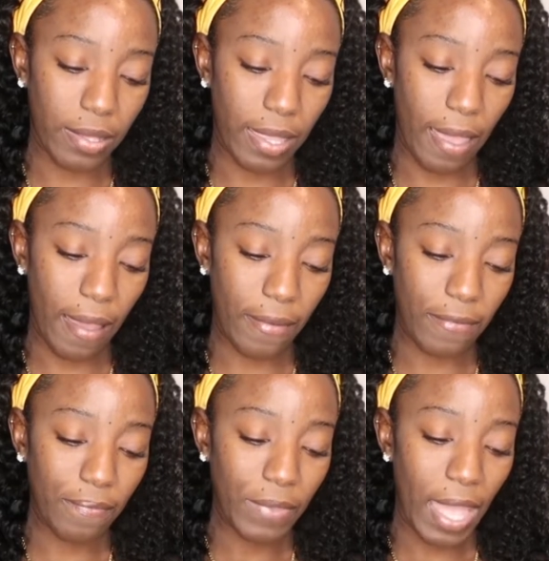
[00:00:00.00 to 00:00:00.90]
they
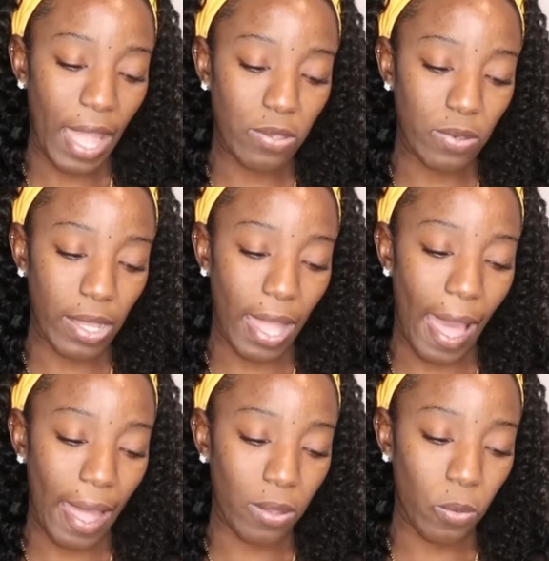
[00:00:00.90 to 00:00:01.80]
have, and you could
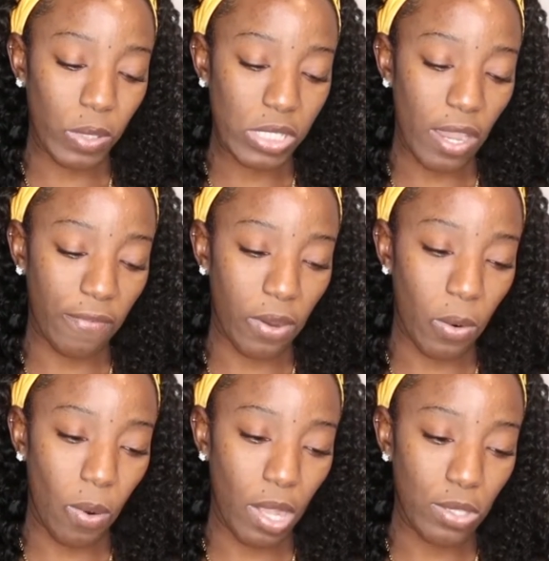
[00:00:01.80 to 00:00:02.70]
add
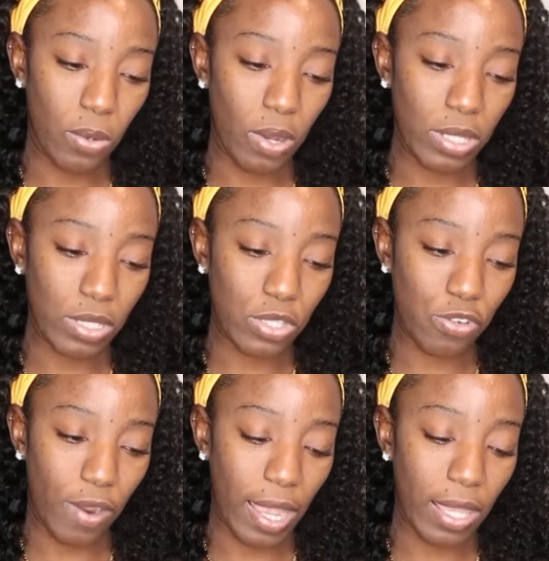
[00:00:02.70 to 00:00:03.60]
whichever one you want to
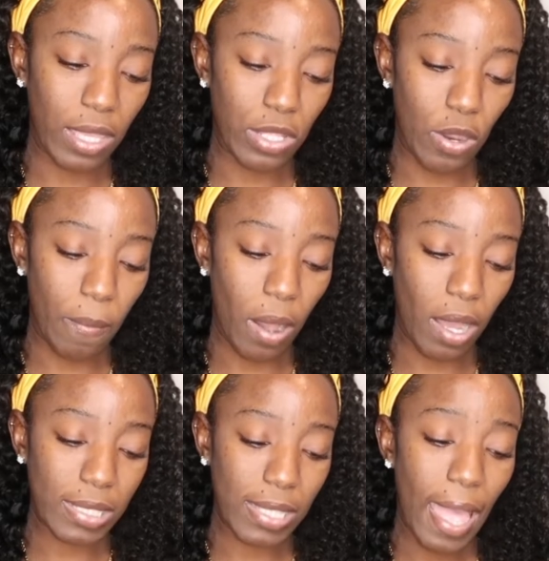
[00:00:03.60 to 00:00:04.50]
try in your
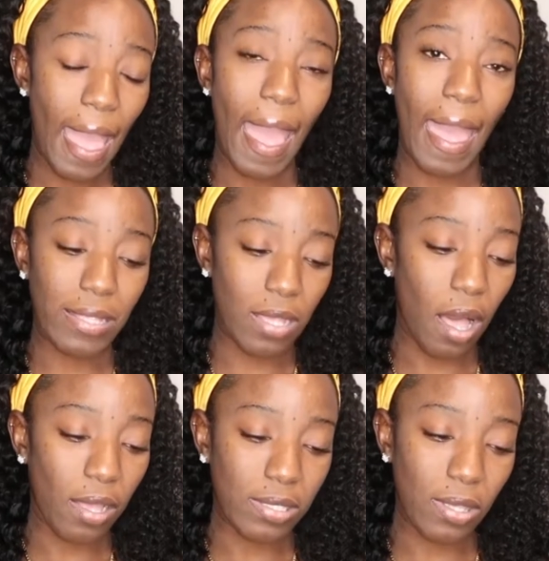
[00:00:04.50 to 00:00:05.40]
box. And
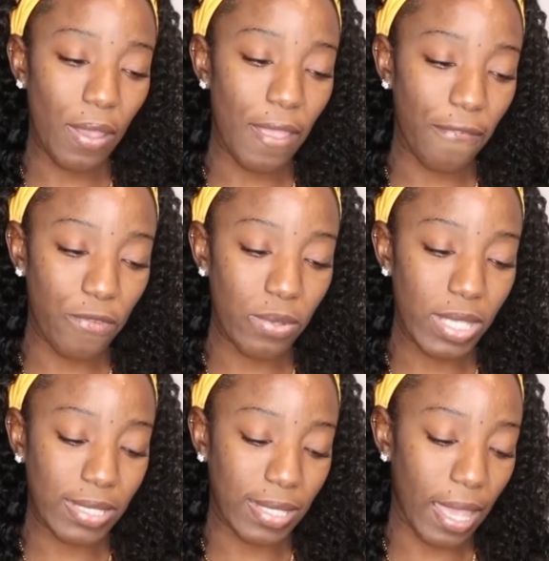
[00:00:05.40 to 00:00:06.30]
also, if you
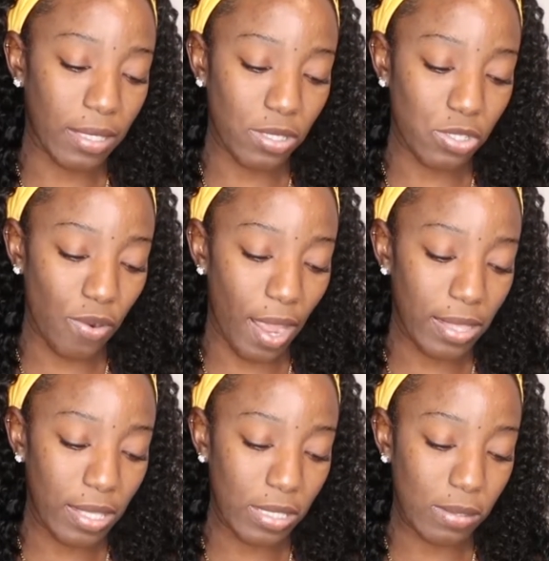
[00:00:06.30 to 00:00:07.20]
decide to
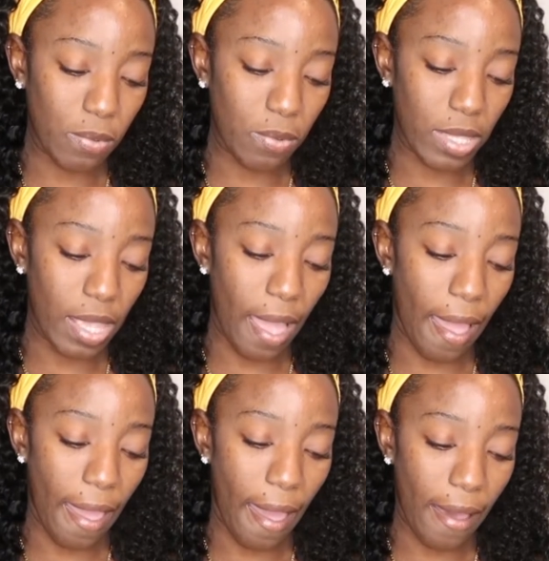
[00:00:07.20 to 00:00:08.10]
try this smoothie,
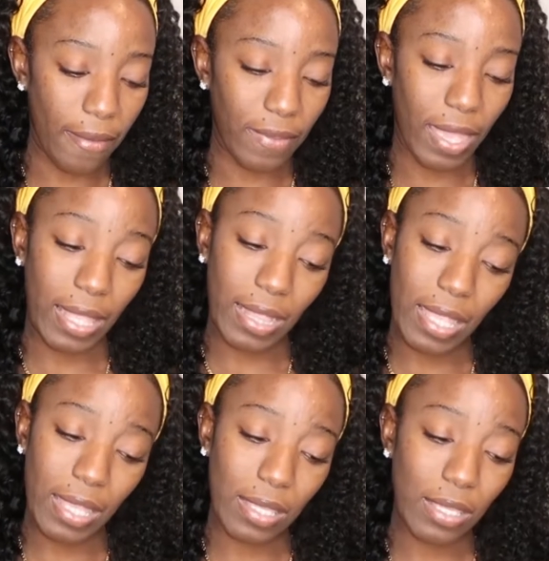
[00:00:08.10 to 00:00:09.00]
I have a
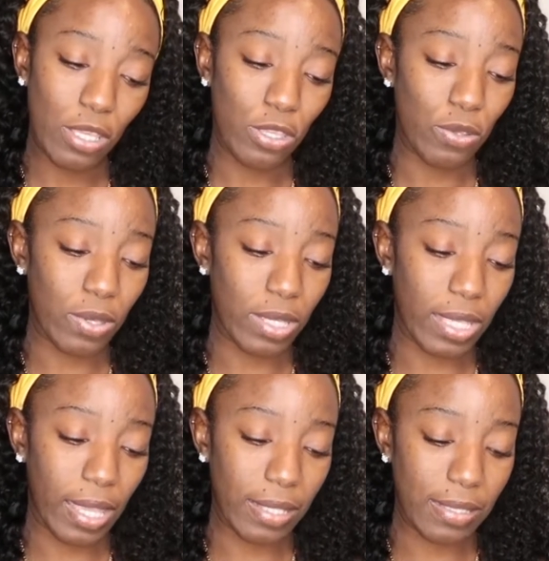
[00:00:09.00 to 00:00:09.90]
link. You
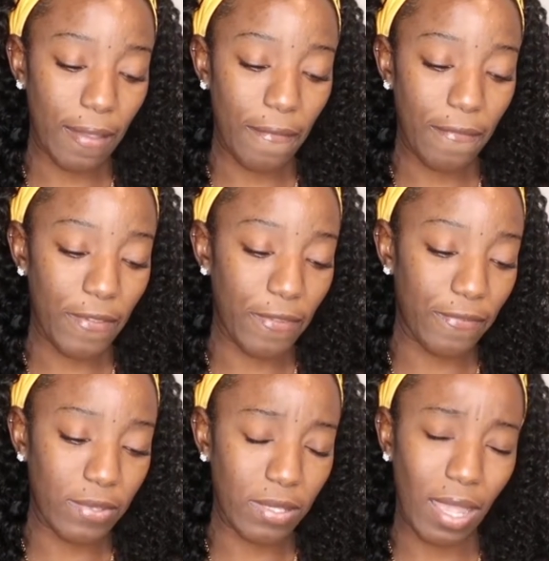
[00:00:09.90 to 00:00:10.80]
could get
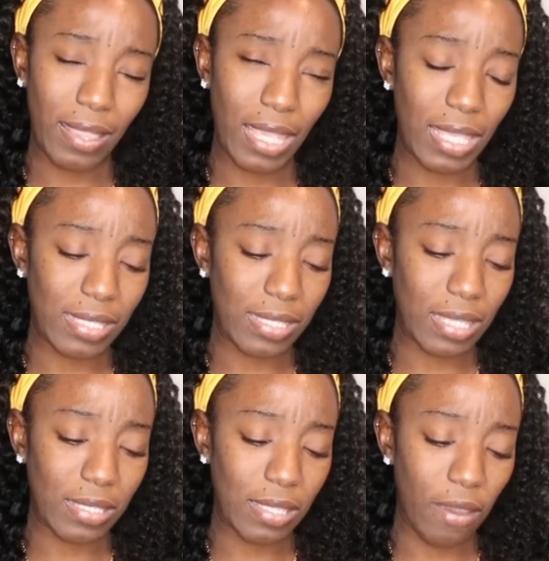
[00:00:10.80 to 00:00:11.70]
50, I think it's
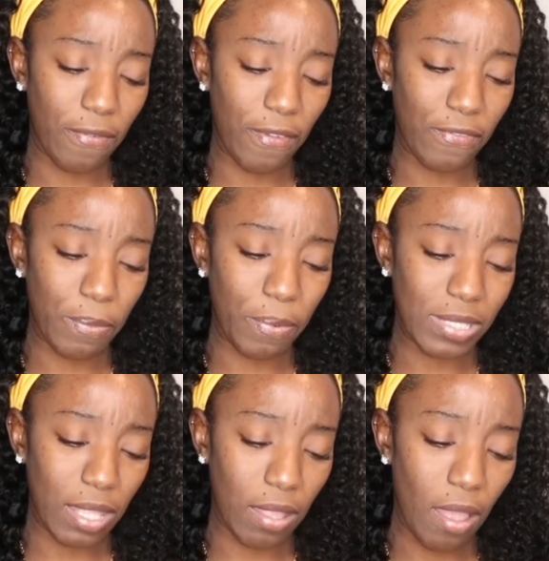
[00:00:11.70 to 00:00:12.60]
60 or
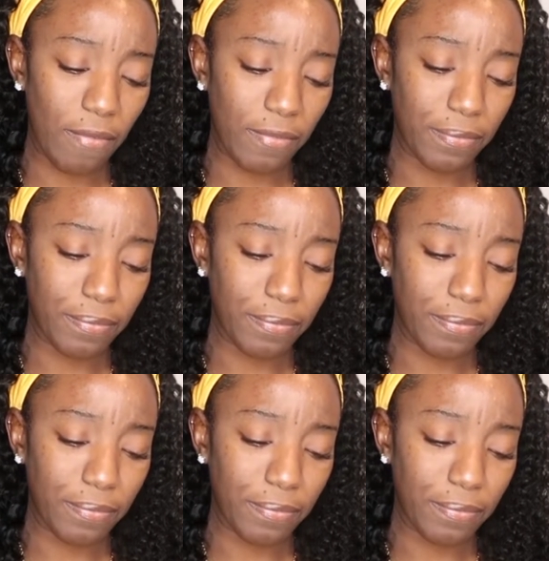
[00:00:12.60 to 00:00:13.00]
50% off